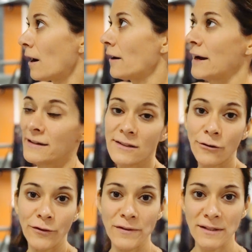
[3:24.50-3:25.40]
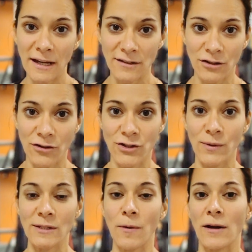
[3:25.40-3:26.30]
All right, so 15 seconds is a
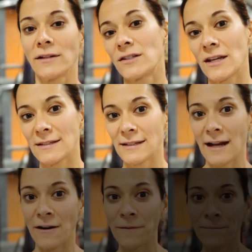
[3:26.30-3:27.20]
sweet spot. Let's test it out.